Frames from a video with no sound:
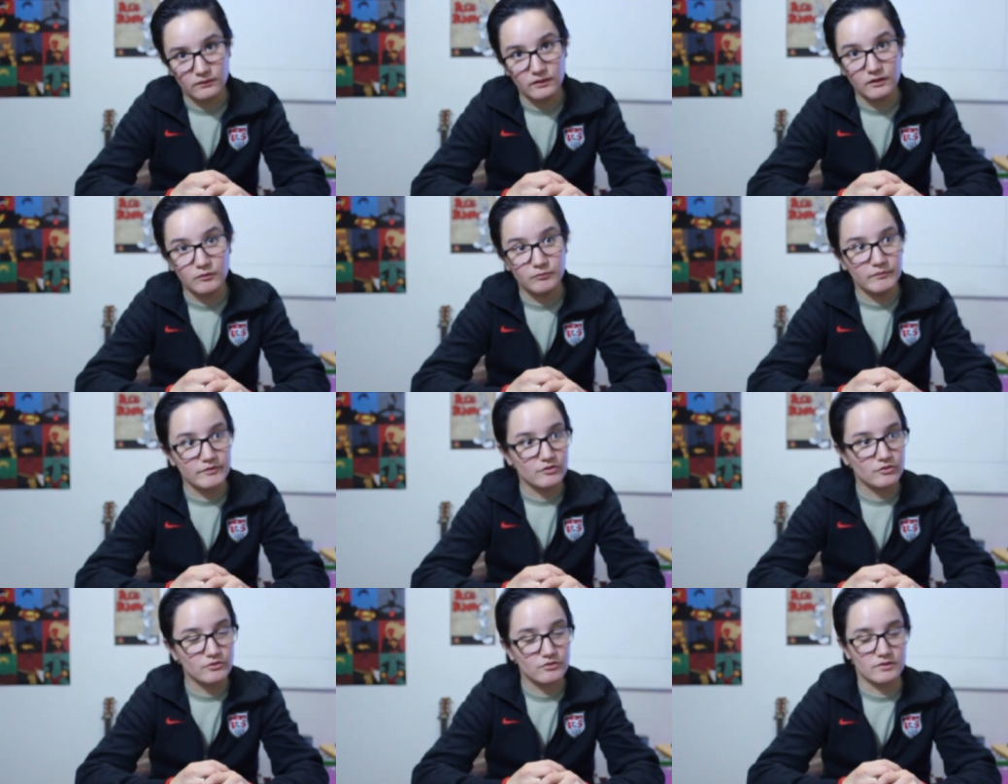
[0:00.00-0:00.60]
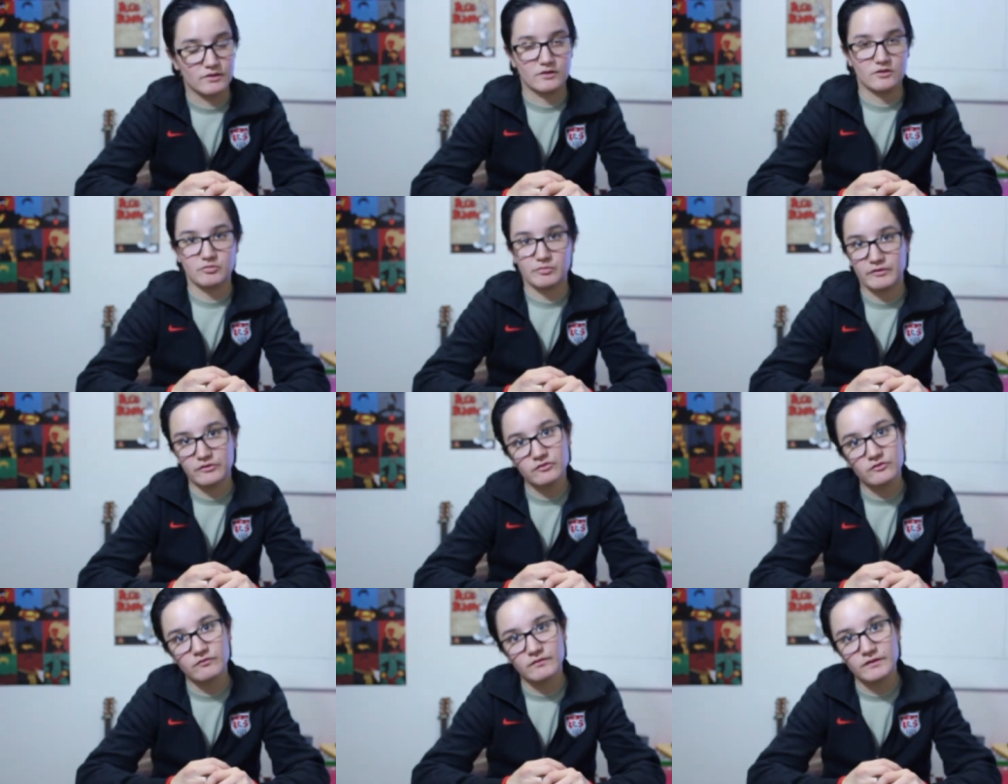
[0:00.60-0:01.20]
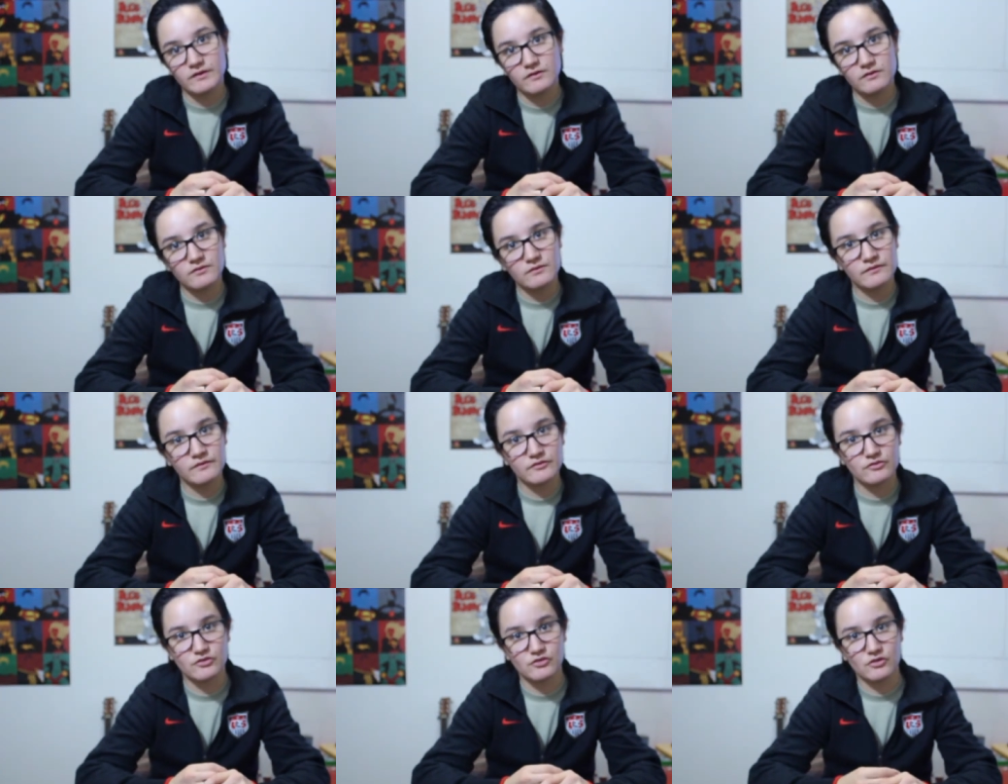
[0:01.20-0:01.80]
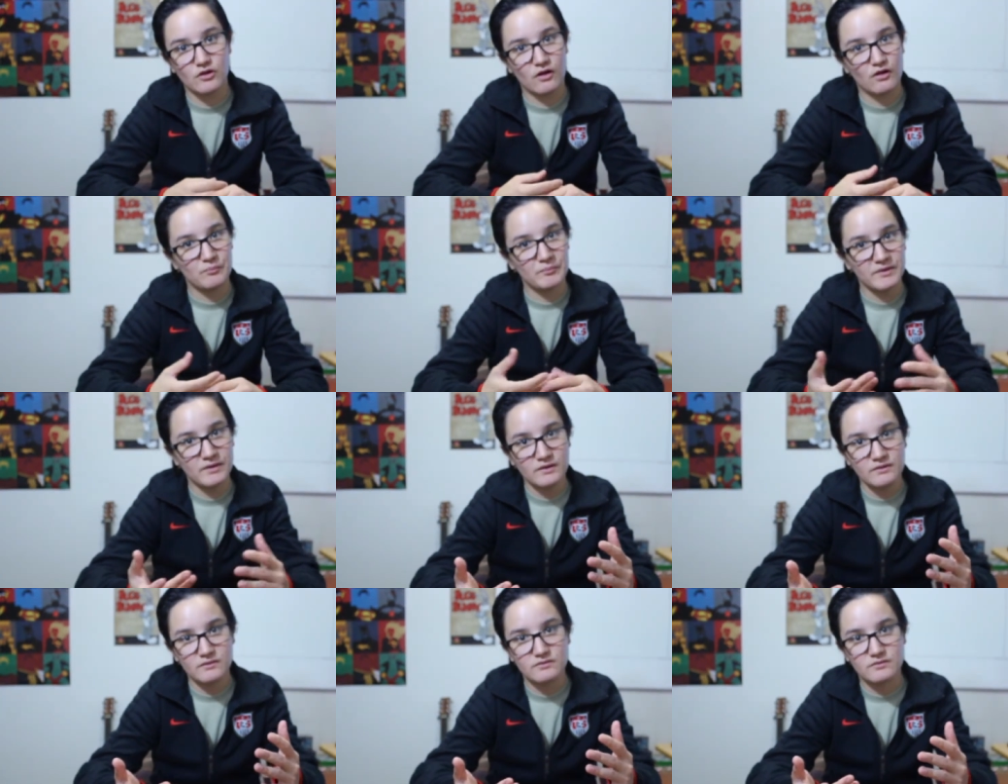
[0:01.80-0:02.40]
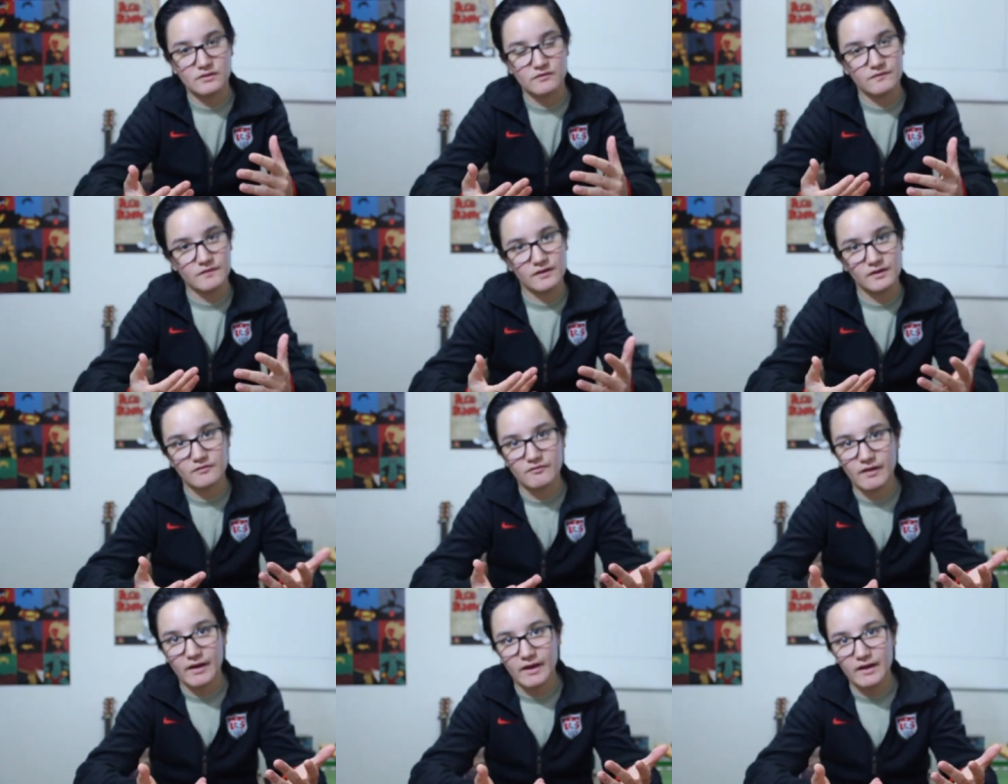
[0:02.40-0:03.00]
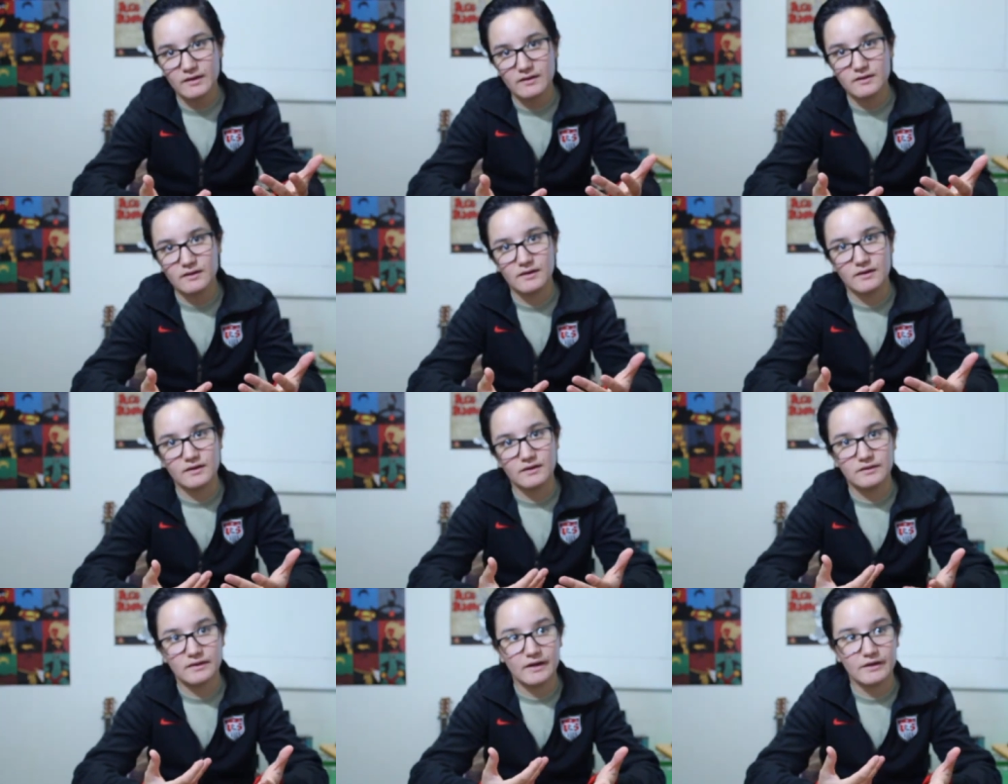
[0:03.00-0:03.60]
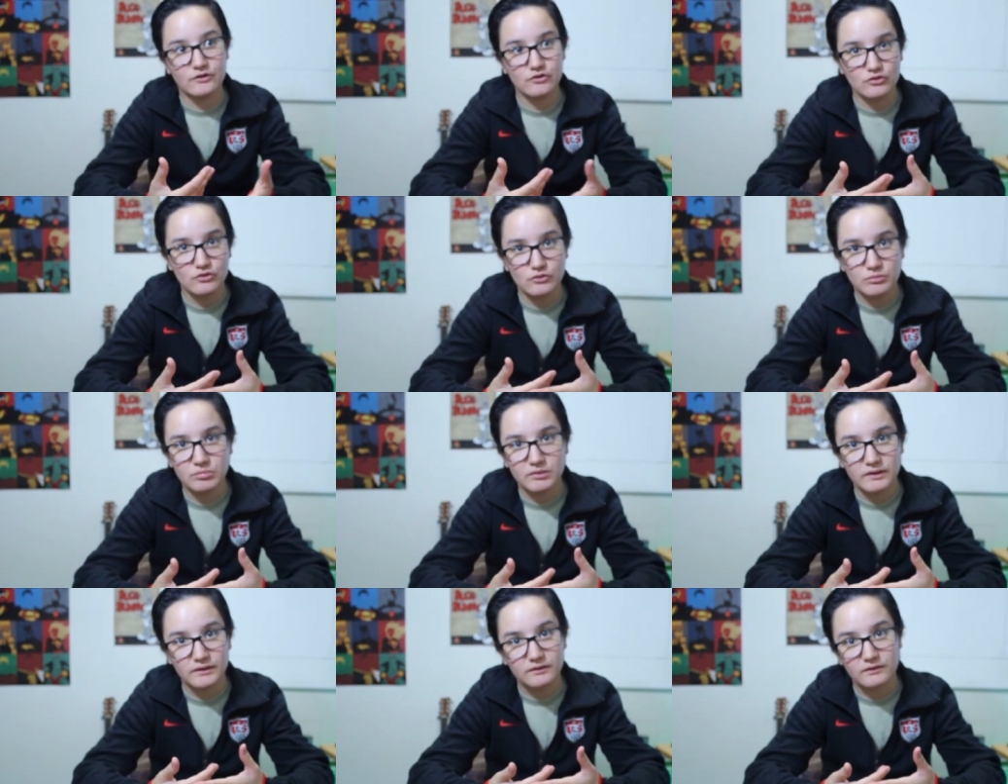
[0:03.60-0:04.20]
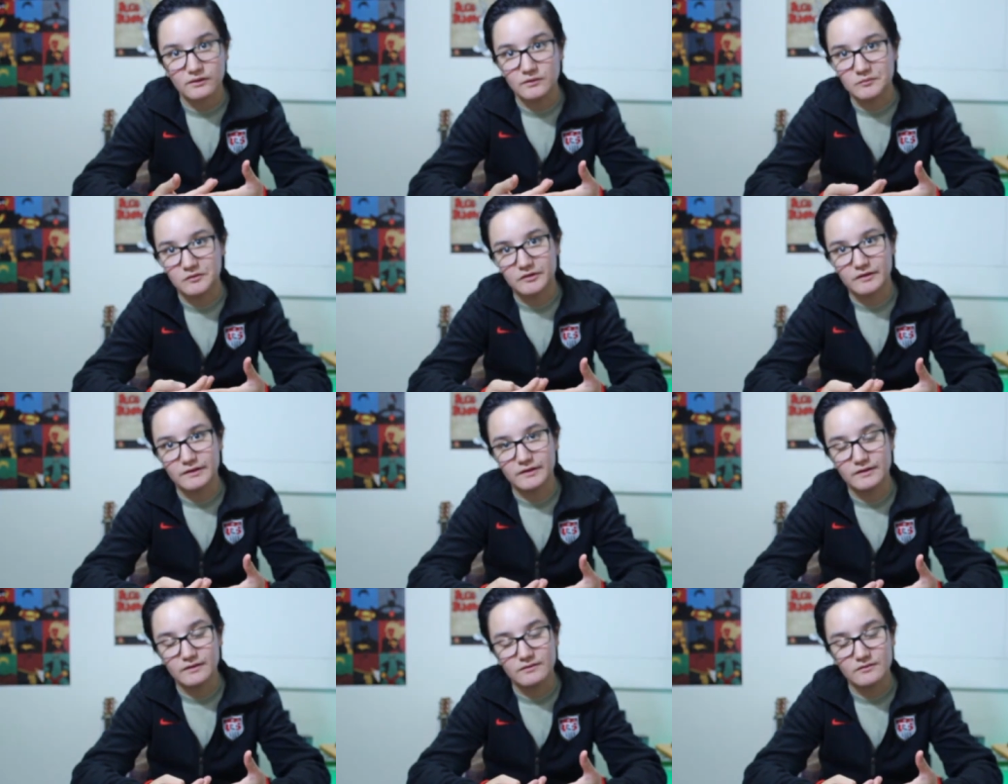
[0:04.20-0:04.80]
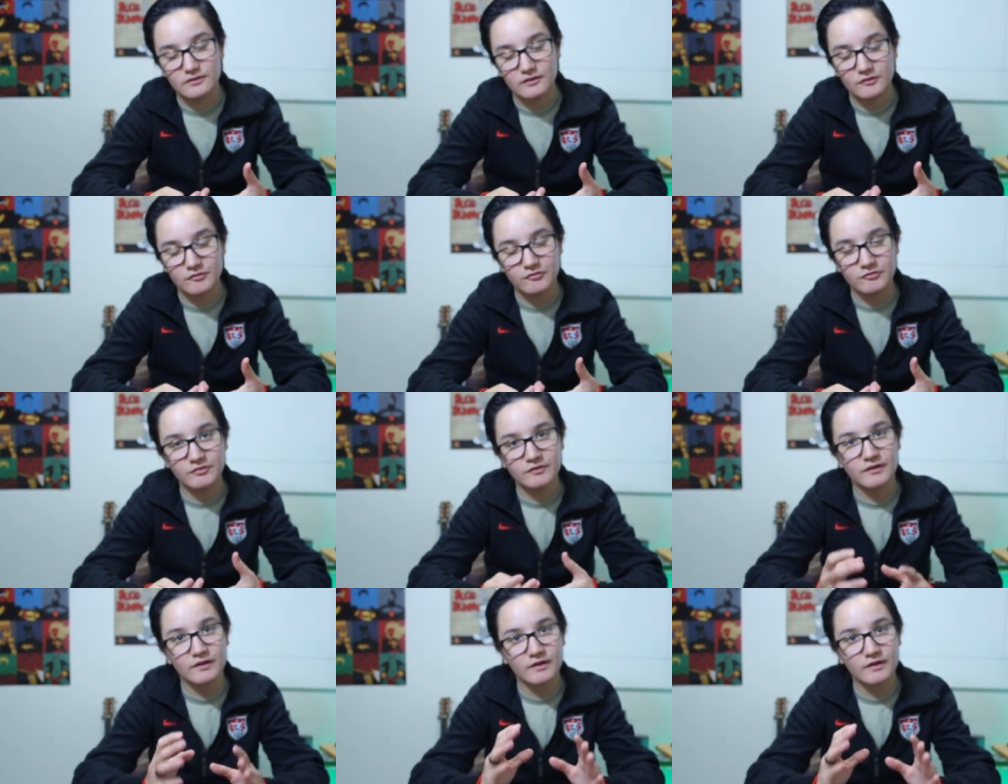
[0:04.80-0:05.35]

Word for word: Um, this was not a sponsored video, this is all me, stuff that I've had, and I do plan on upgrading stuff